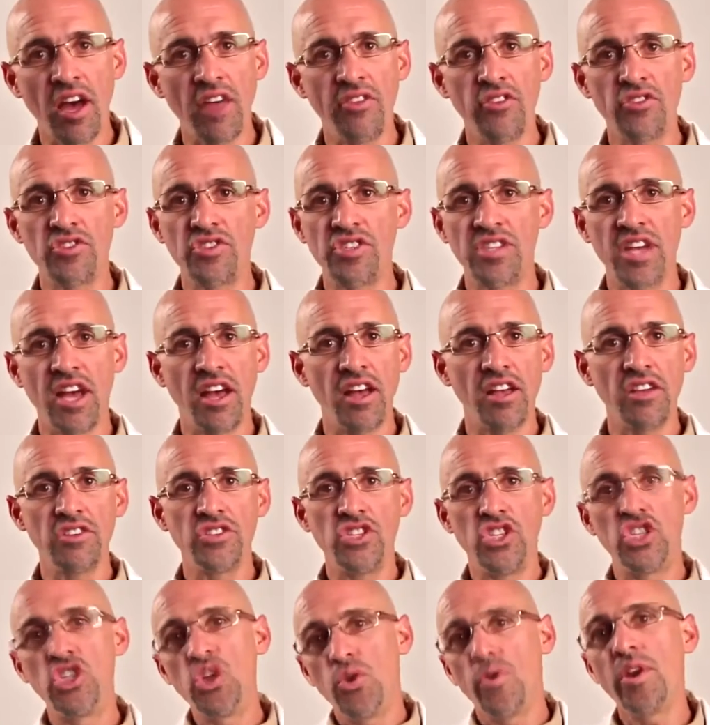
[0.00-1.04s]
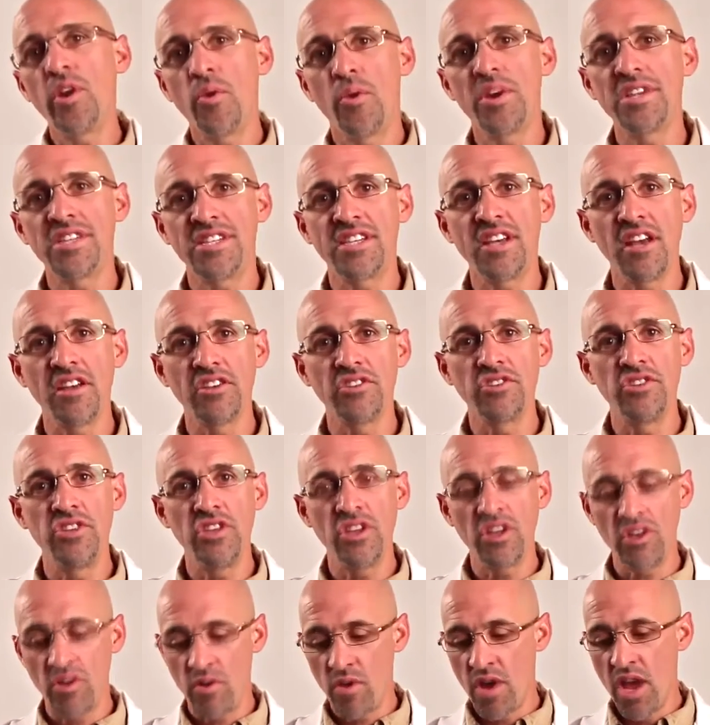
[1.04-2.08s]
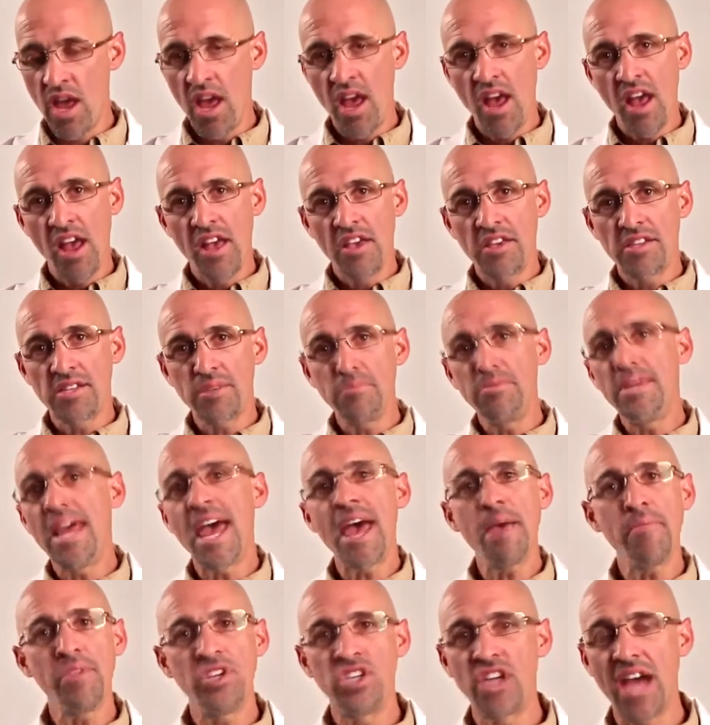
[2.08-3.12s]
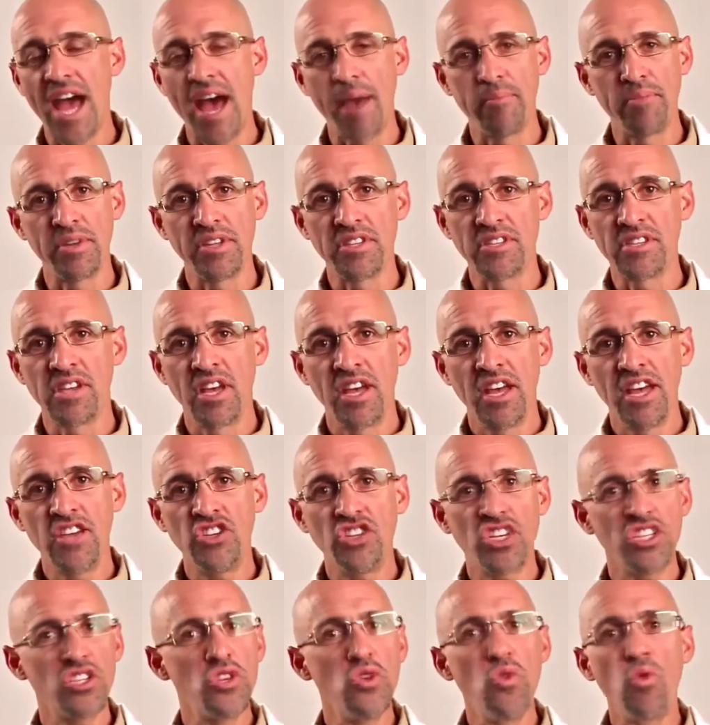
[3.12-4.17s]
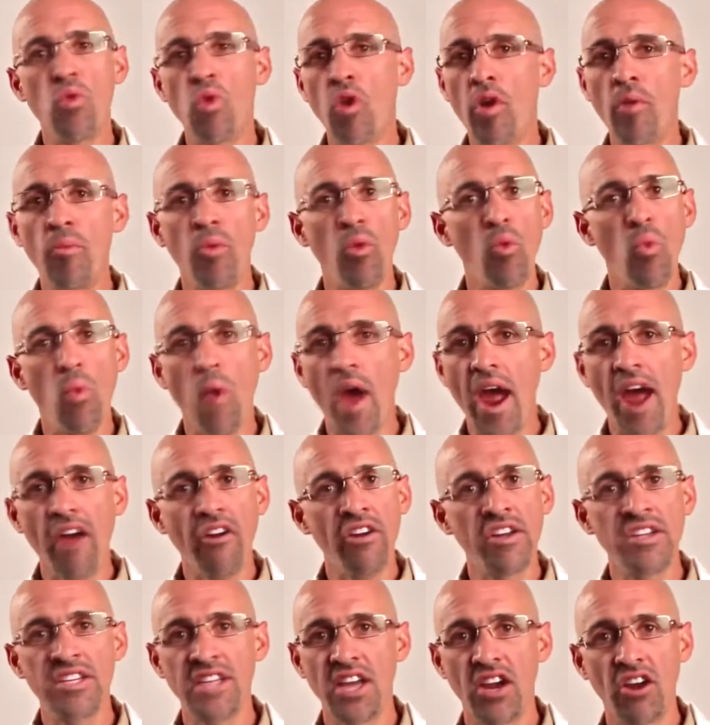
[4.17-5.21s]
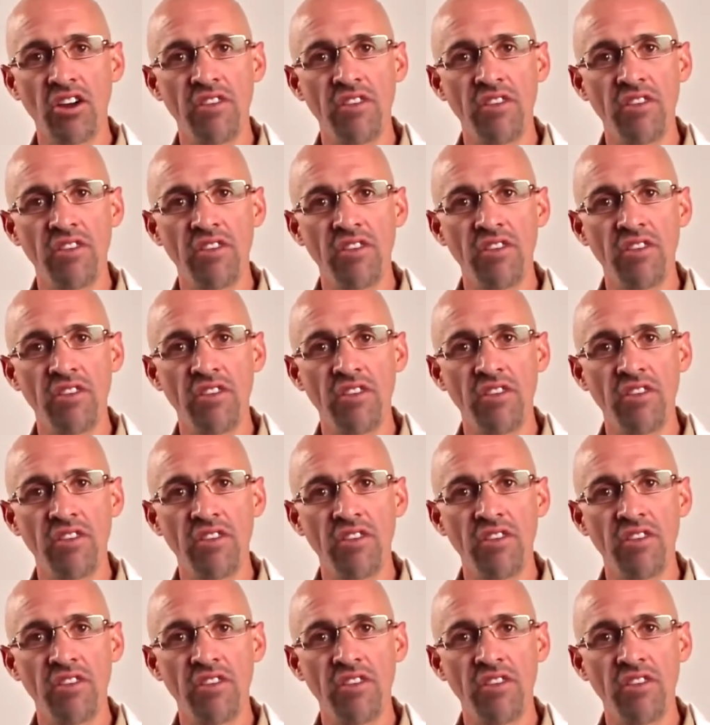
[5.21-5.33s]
to other cells, doing what cells do, some damage happens. It's just normal wear and